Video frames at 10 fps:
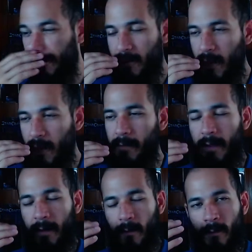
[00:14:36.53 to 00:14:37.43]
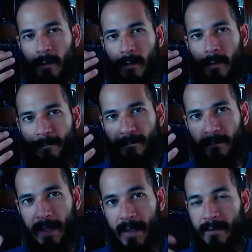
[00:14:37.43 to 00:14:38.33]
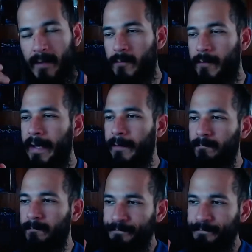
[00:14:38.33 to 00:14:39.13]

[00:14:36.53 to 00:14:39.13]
chakra, or the indigo ray,